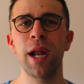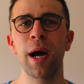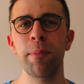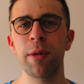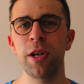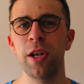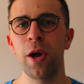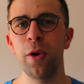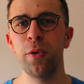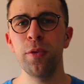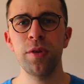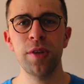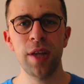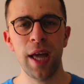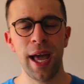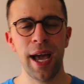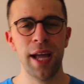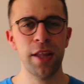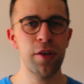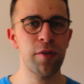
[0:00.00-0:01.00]
up a note
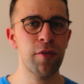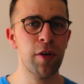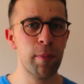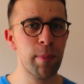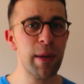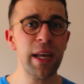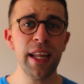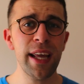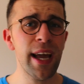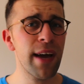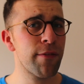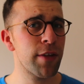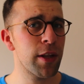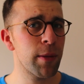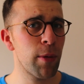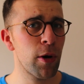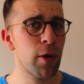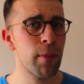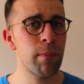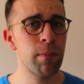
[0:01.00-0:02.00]
and you've got a PDF at
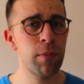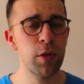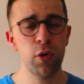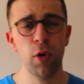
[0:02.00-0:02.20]
the bottom,